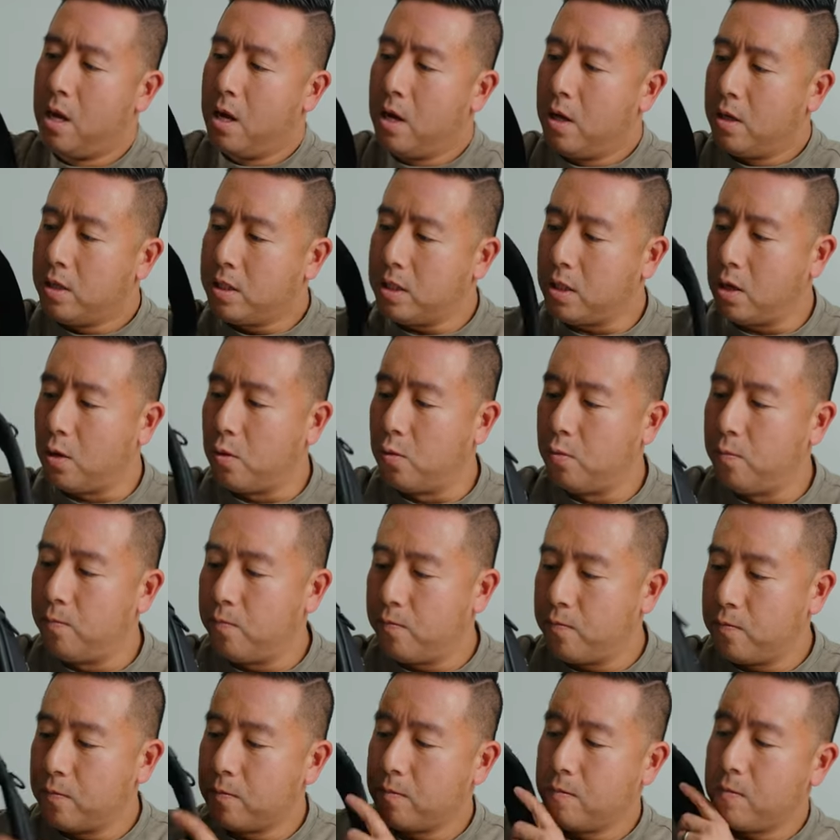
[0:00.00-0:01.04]
So
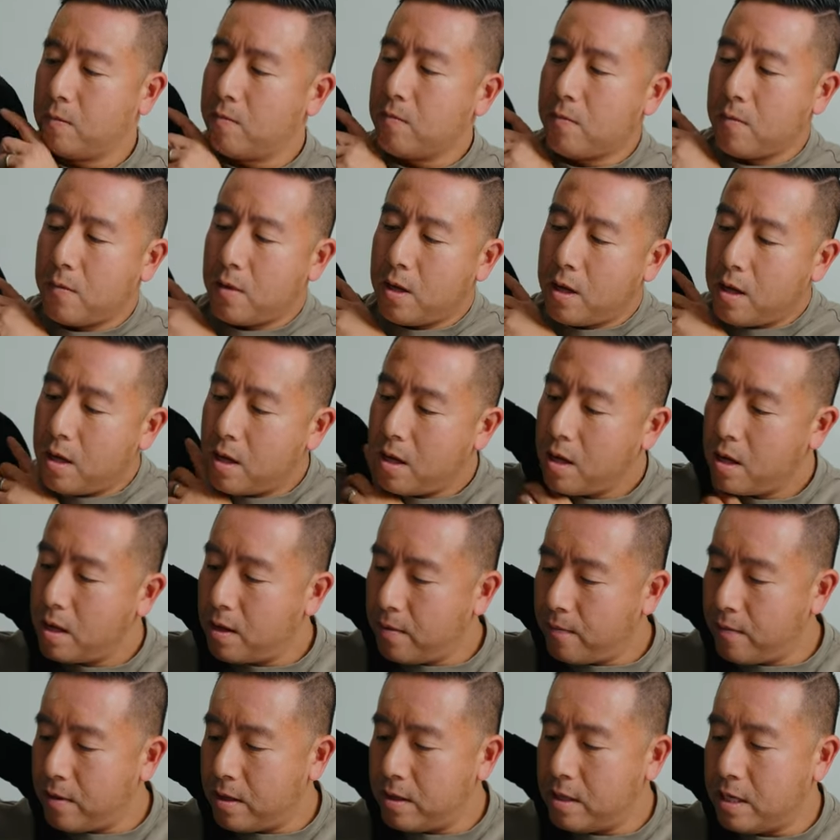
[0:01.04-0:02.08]

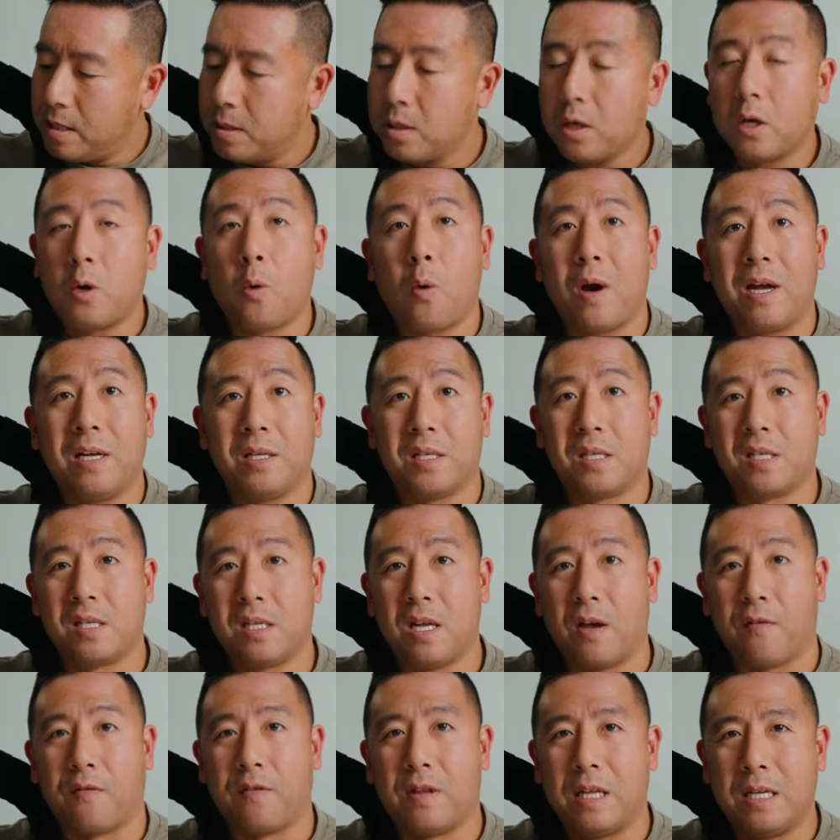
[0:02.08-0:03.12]
these are quite
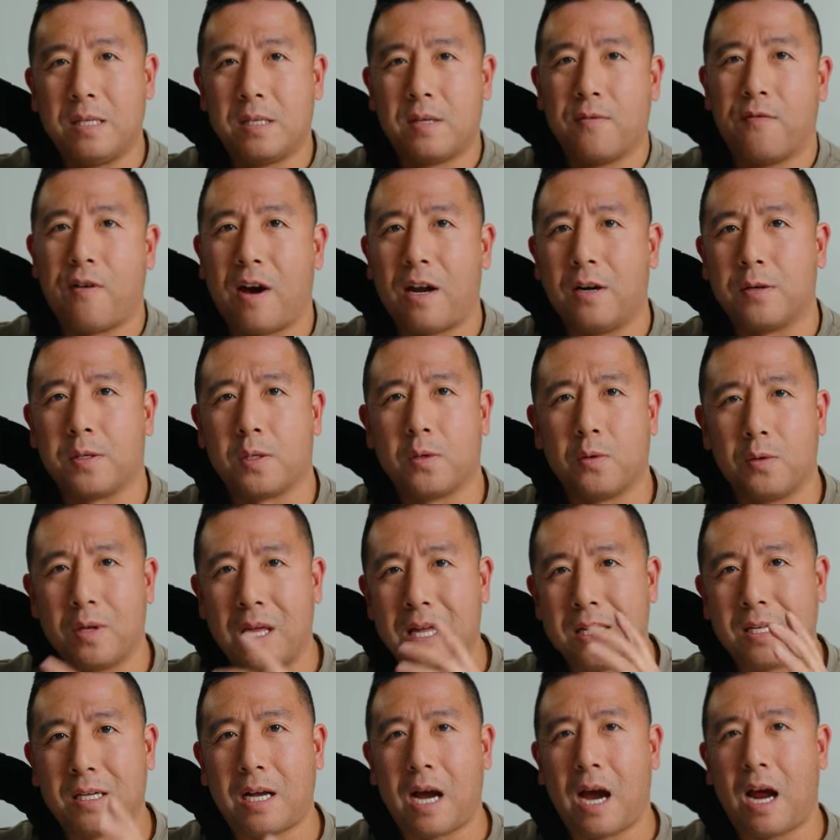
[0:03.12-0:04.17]
stiff, these dividers. So
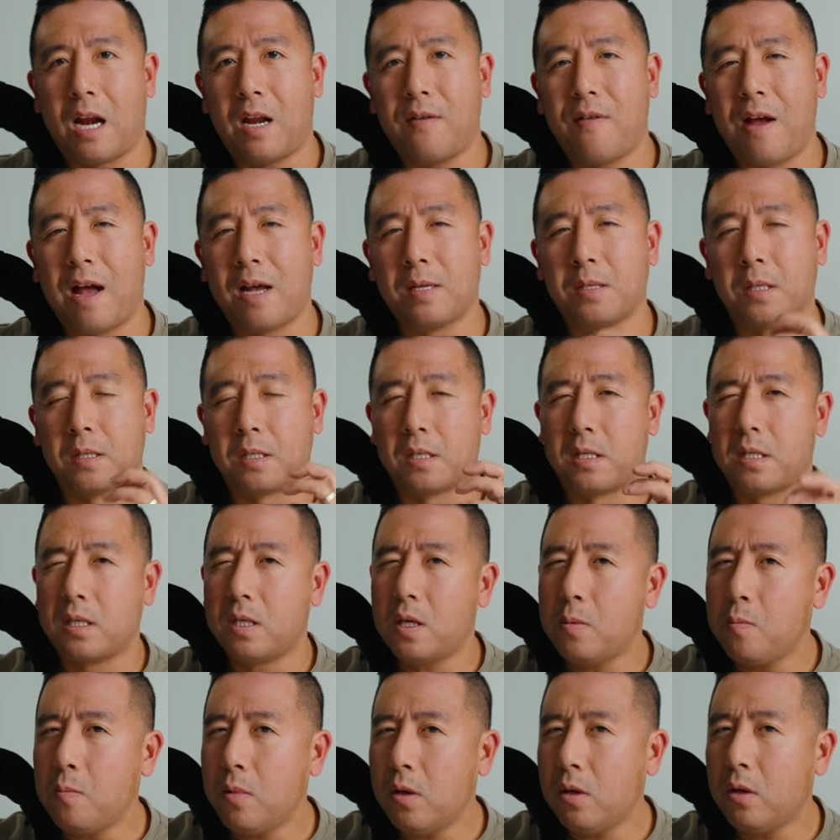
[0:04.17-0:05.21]
it kind of has a
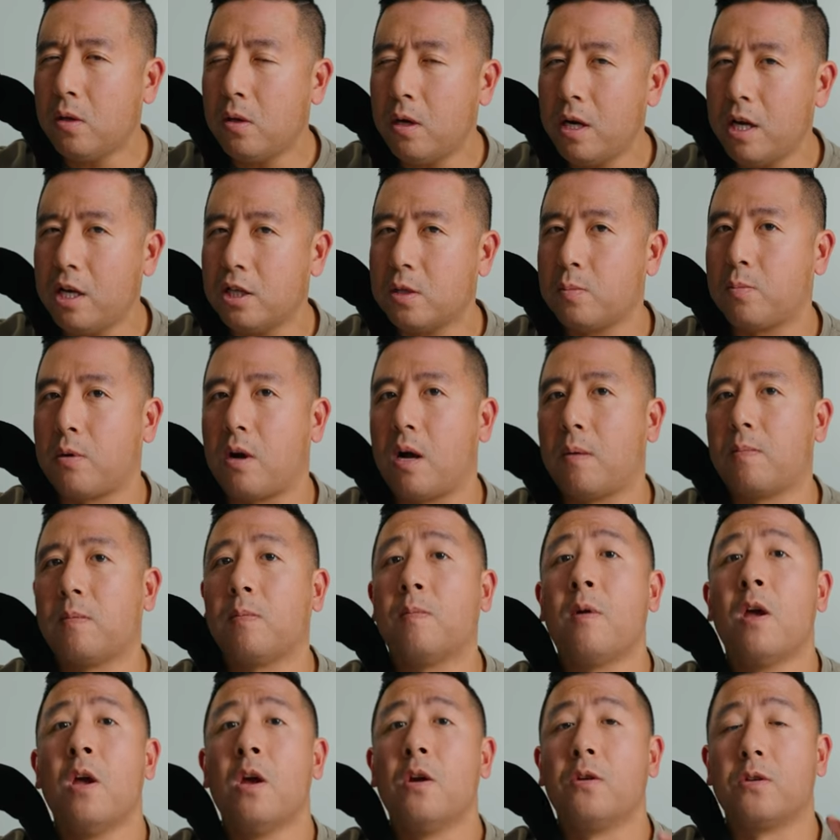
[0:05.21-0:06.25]
similar-ish
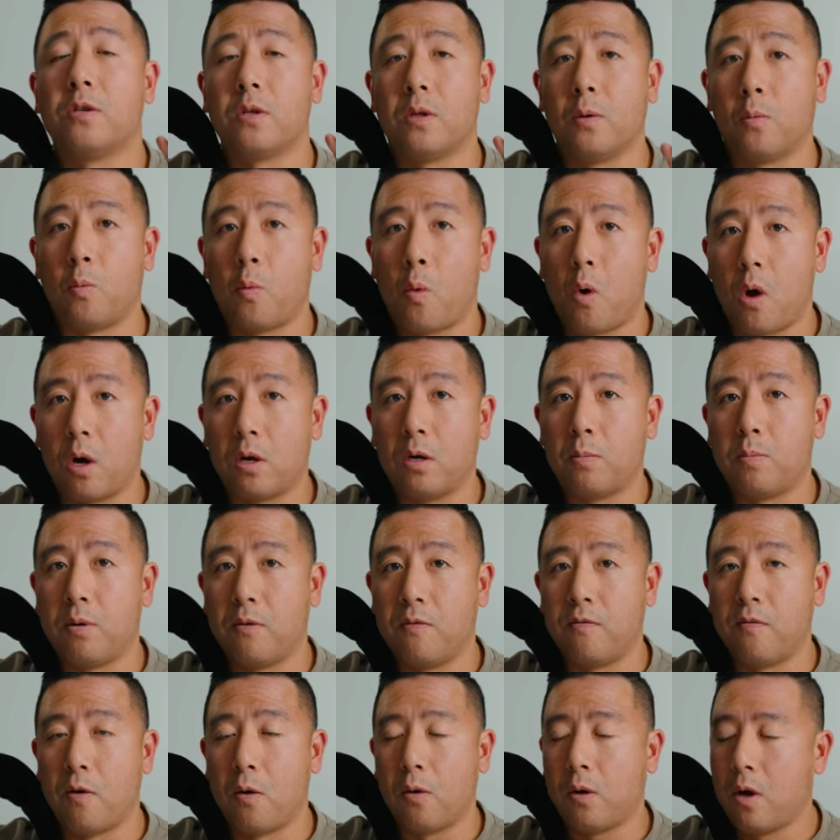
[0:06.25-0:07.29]
problem to the Wandrd
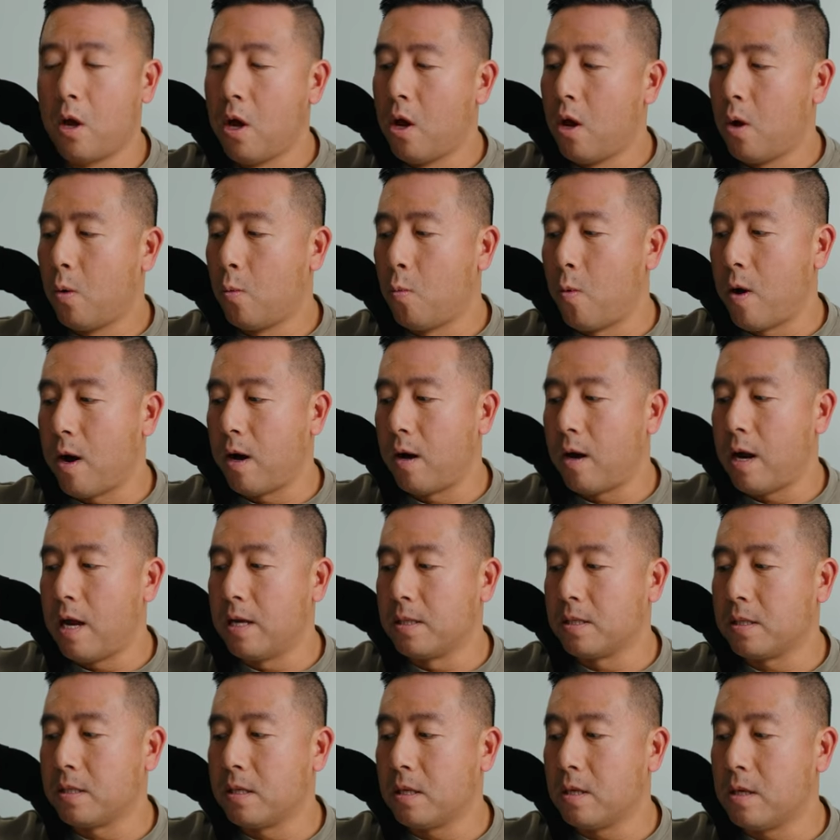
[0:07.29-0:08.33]
Prvke, where
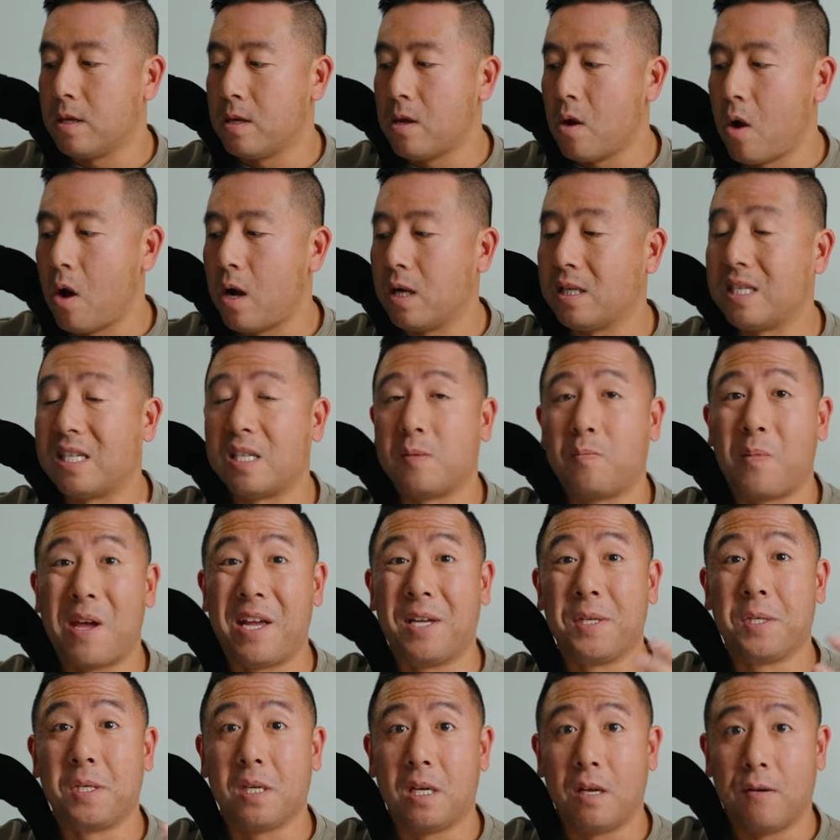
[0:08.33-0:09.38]
it's not
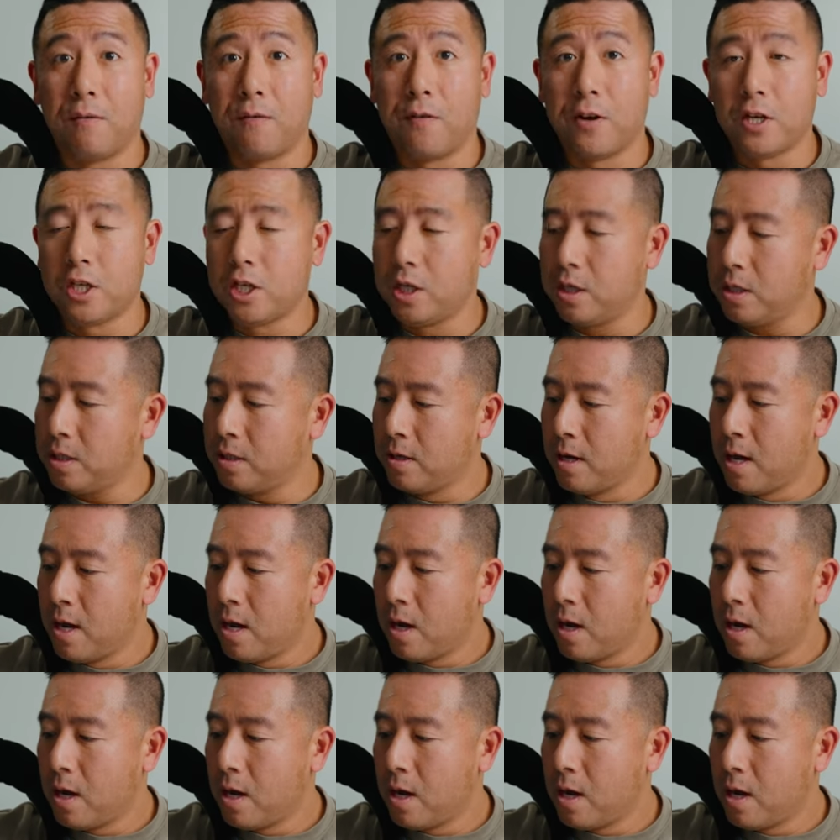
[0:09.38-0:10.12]
space efficient.